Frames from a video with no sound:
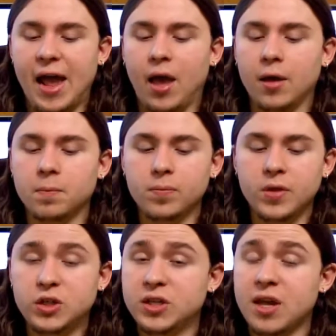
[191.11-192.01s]
And
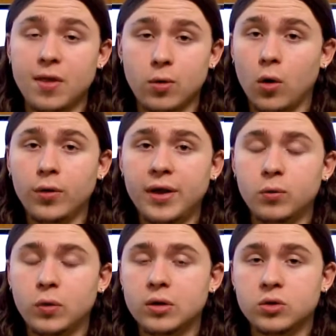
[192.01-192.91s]
she said there
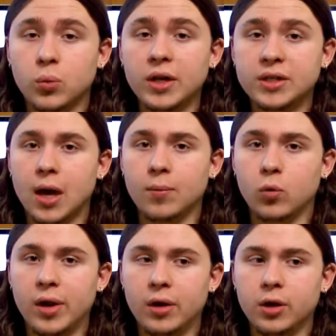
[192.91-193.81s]
only was one
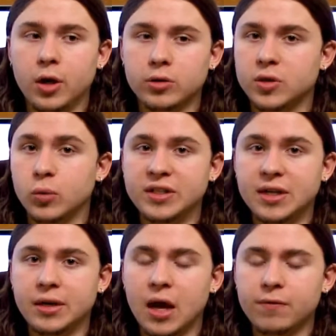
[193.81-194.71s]
time when you know
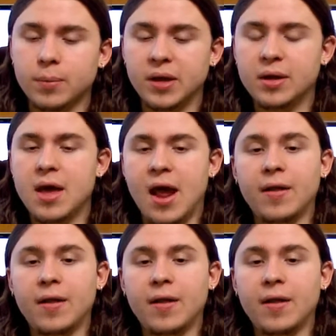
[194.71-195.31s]
someone didn't die from it,